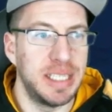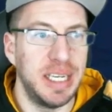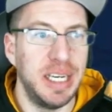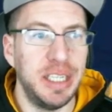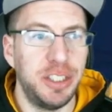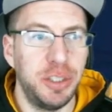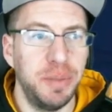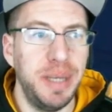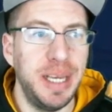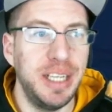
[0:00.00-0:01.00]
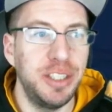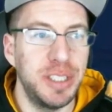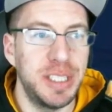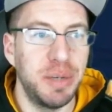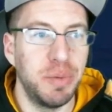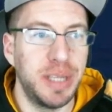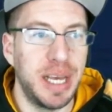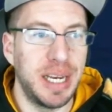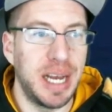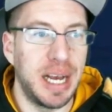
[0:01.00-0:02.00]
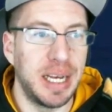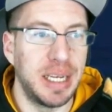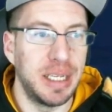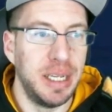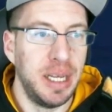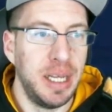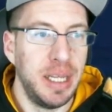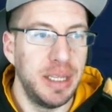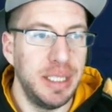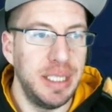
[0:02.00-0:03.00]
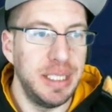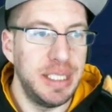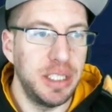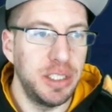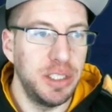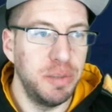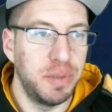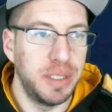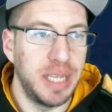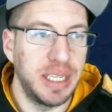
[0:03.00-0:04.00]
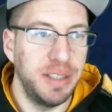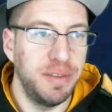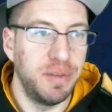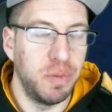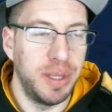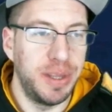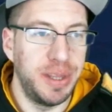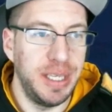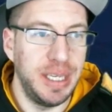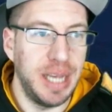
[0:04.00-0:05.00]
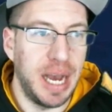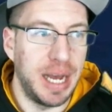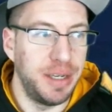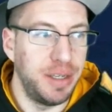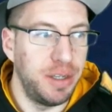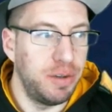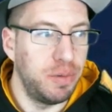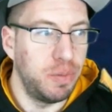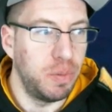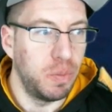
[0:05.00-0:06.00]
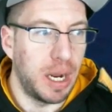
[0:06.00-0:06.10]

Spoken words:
And it should be interesting with that the tier 2 protective with the new